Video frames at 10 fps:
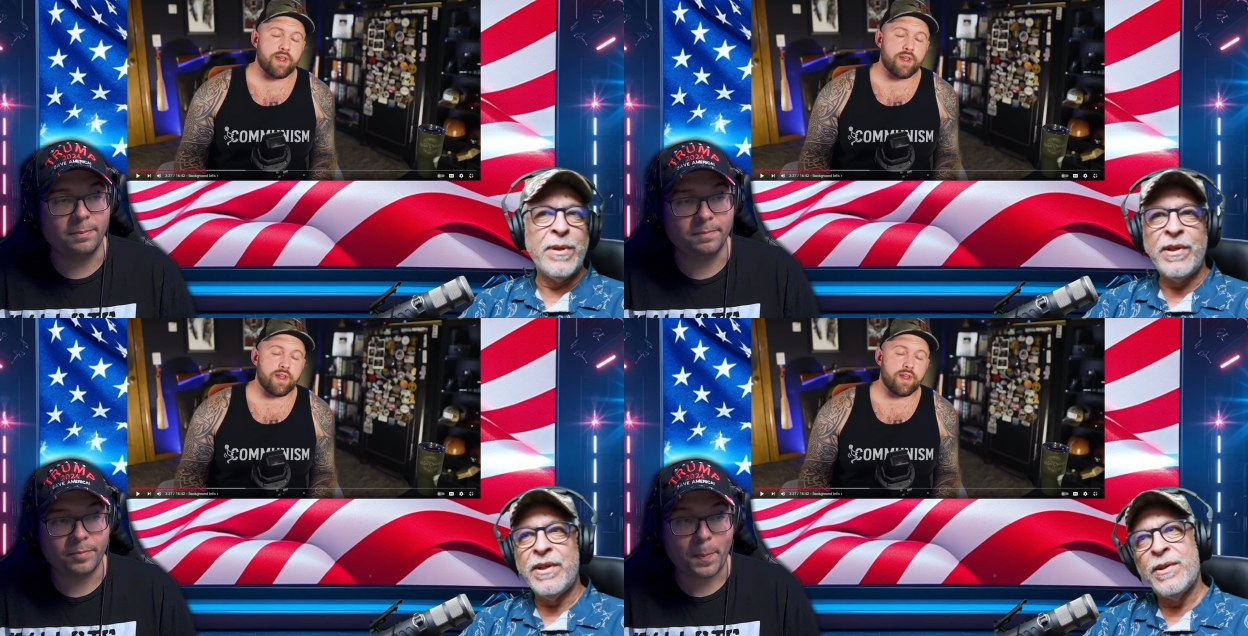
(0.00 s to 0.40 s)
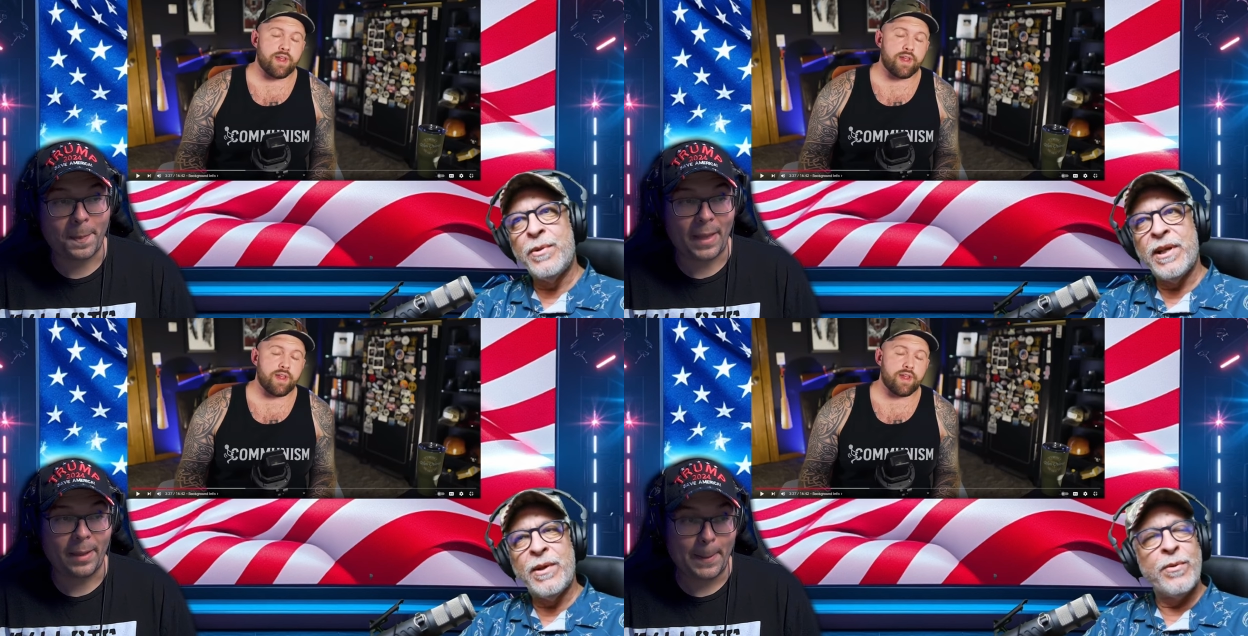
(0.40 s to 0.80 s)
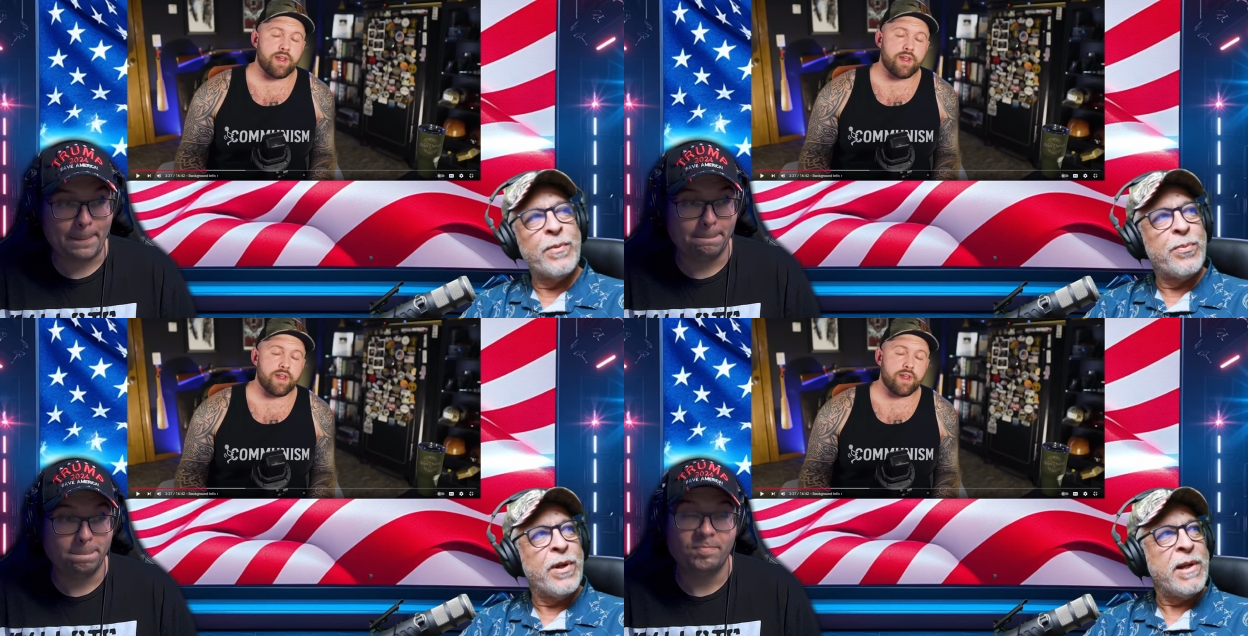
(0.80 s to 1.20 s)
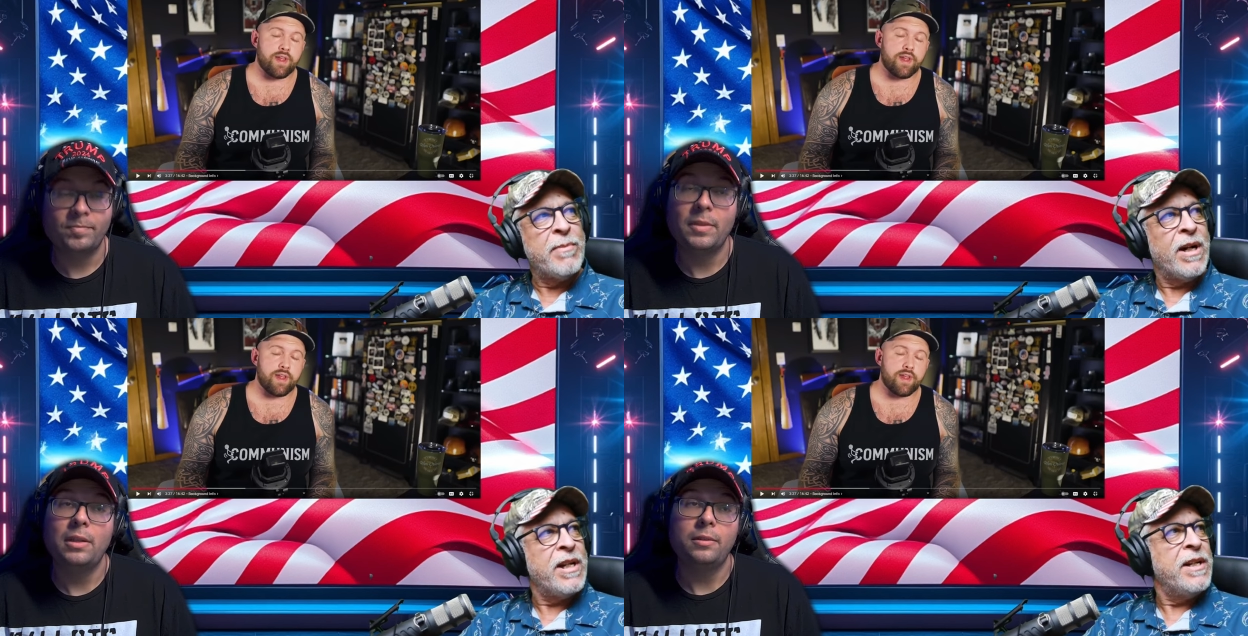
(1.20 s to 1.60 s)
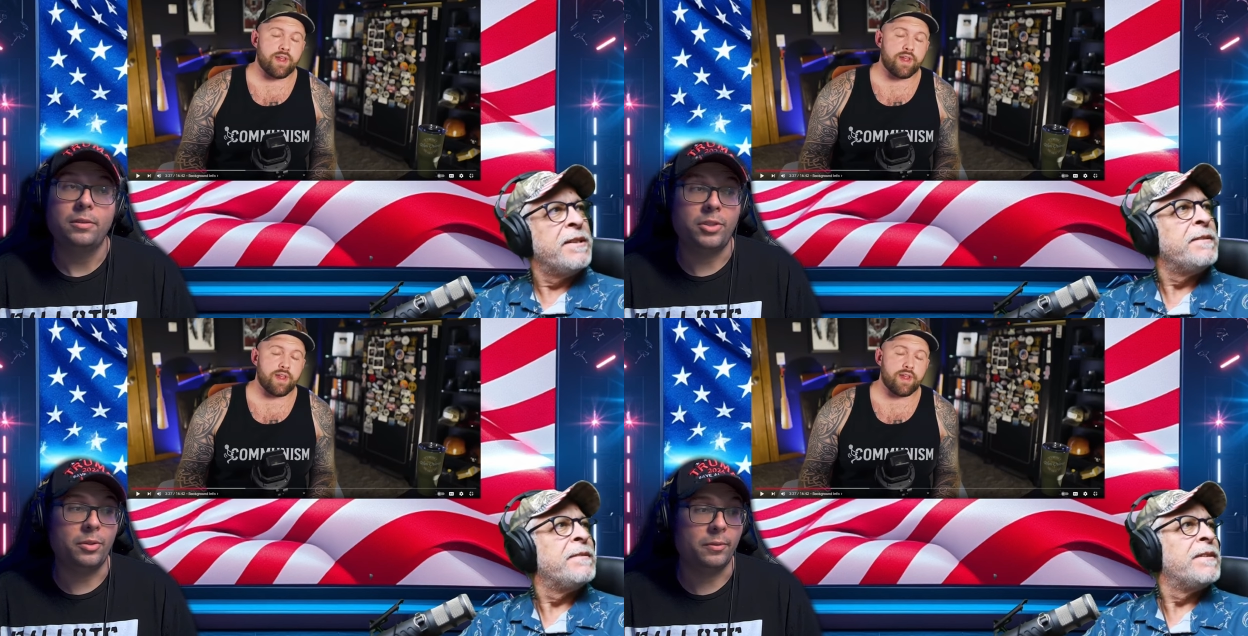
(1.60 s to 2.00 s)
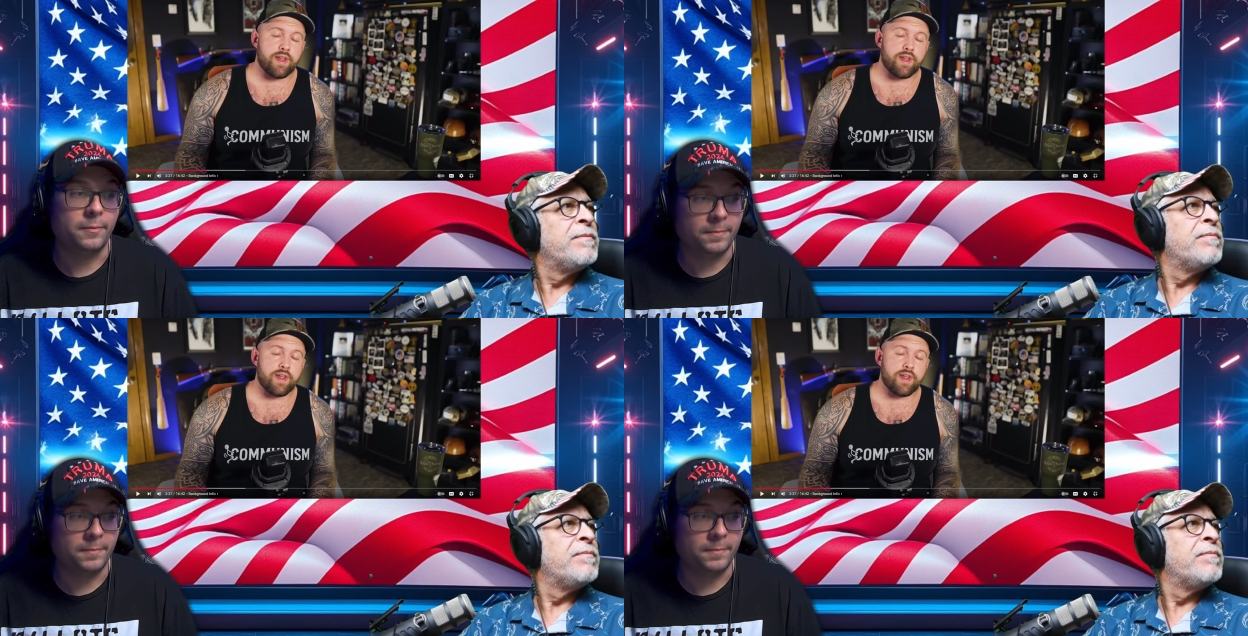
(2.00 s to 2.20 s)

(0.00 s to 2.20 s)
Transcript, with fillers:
Speaker 1: familiar? The way that we're printing money, dude.